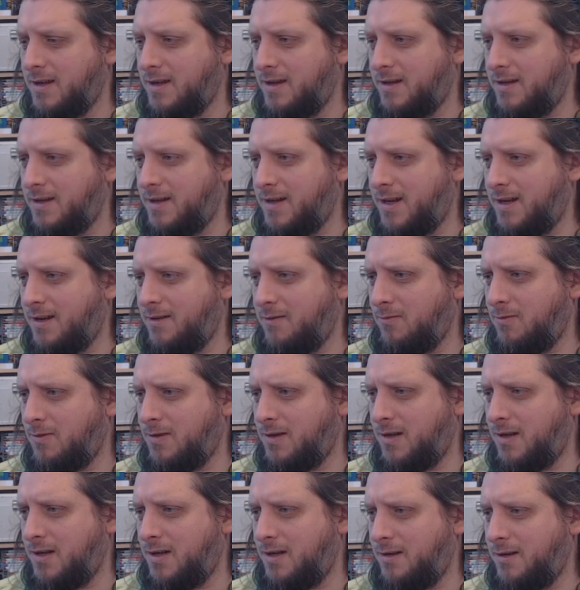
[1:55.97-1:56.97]
Now,
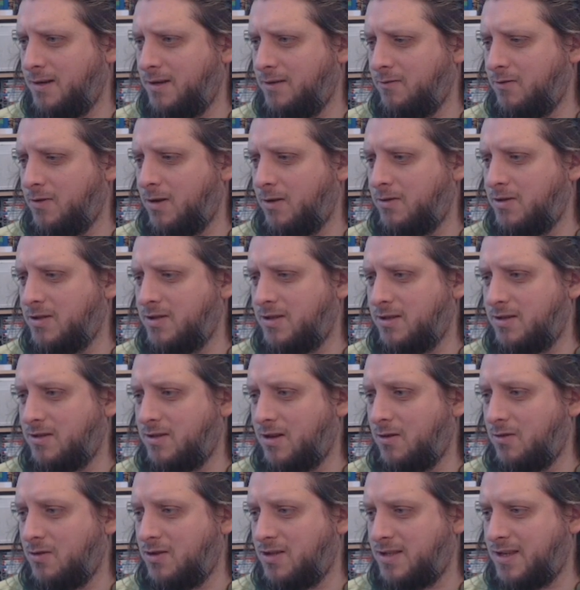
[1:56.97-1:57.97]
you'll notice there's
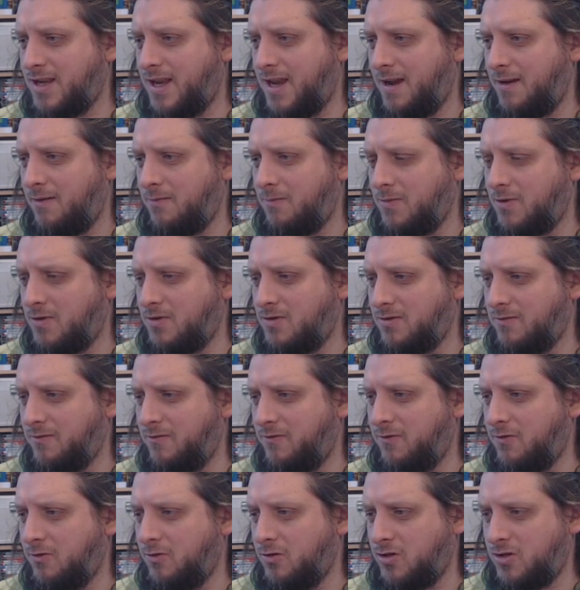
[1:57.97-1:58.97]
no sound, because
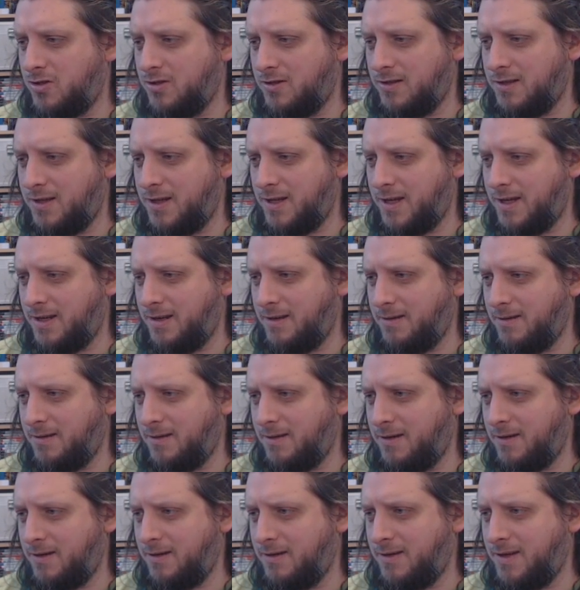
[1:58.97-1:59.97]
unfortunately
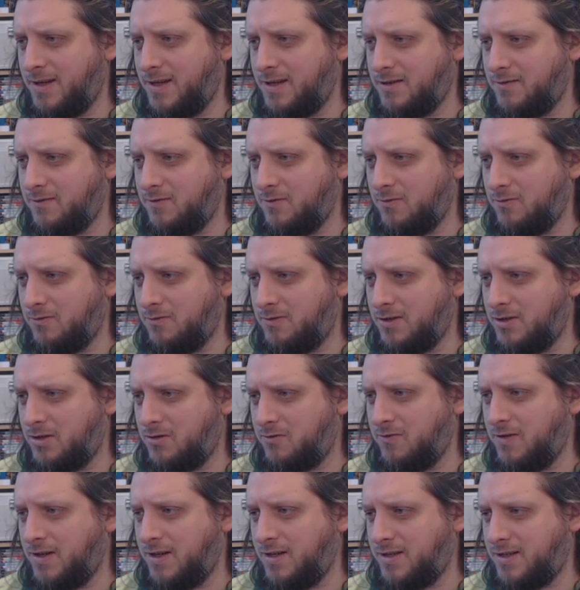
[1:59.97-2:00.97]
these are all
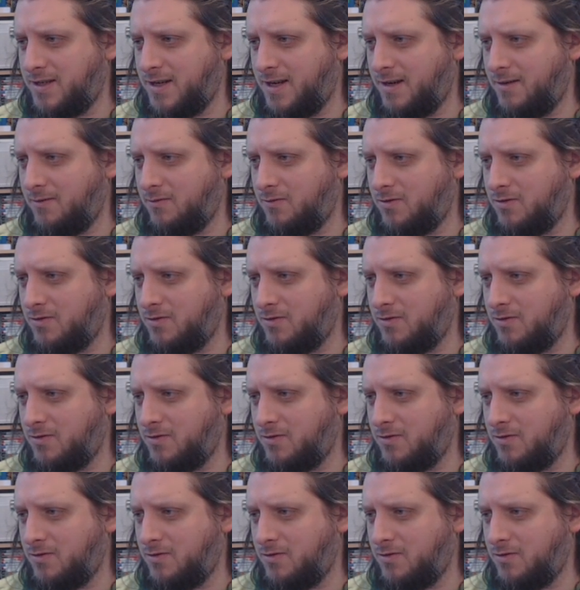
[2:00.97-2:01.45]
discrete sounds, and